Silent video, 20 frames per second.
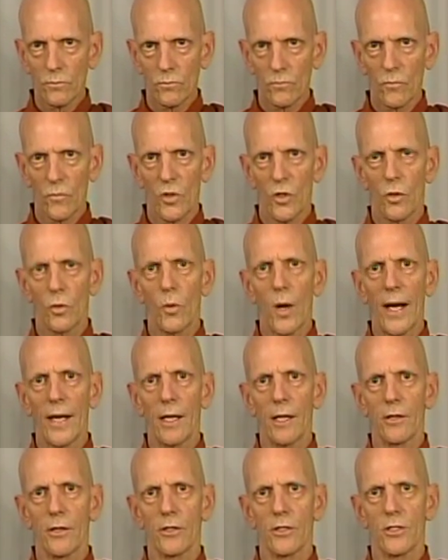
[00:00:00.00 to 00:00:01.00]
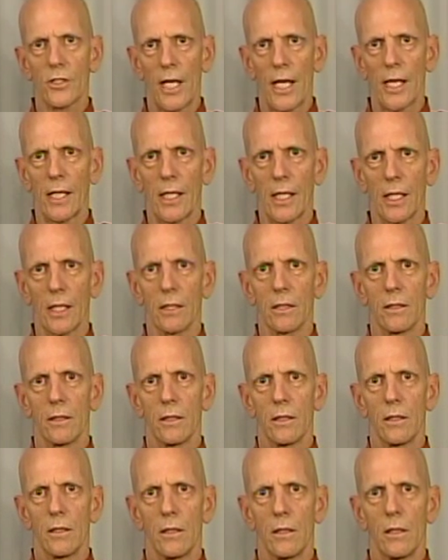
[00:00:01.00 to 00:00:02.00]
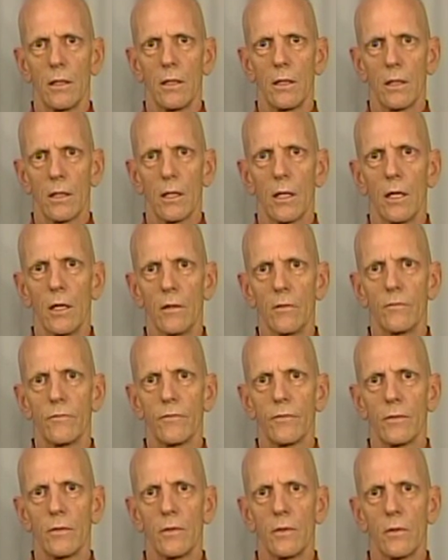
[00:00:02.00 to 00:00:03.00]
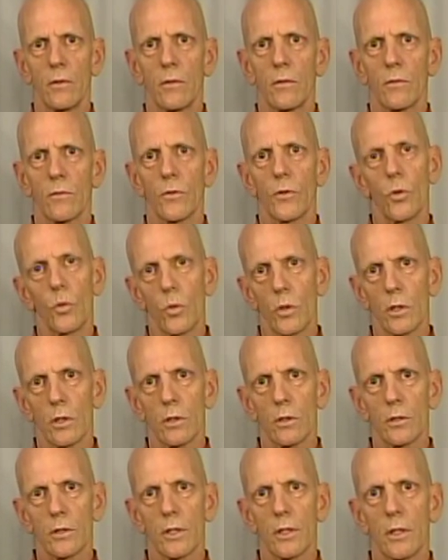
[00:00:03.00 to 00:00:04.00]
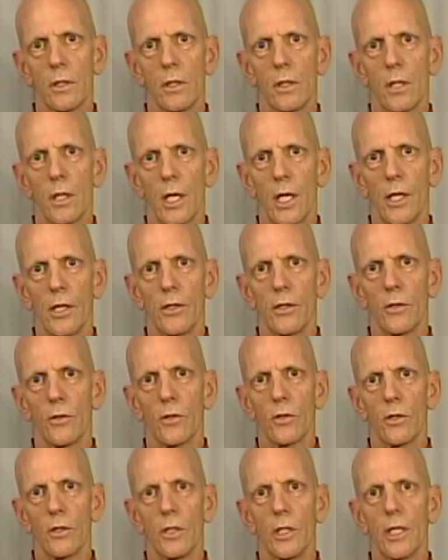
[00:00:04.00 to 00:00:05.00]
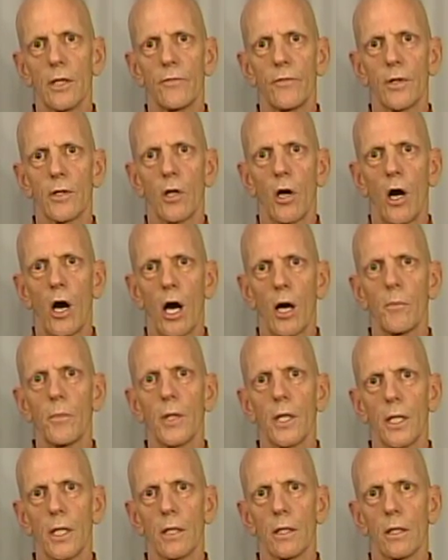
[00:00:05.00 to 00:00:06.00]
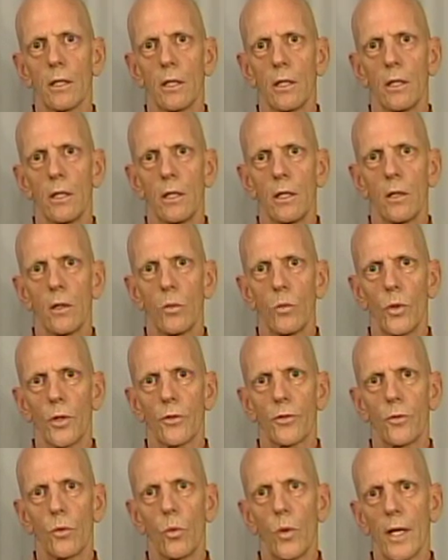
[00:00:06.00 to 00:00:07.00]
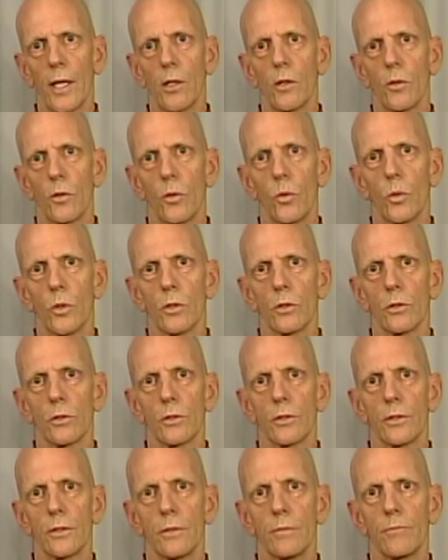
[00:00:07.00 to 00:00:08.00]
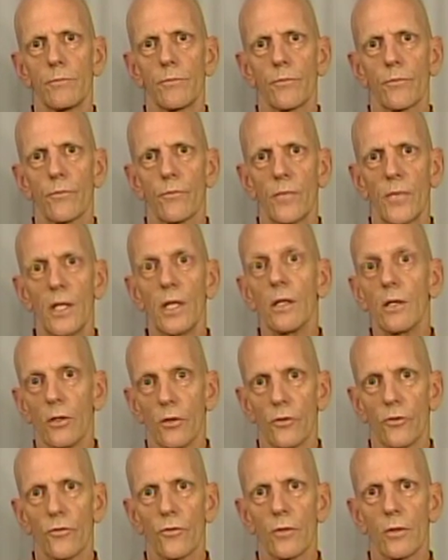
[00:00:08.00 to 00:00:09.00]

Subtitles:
the right understanding of the world and live in harmony with the way the world is.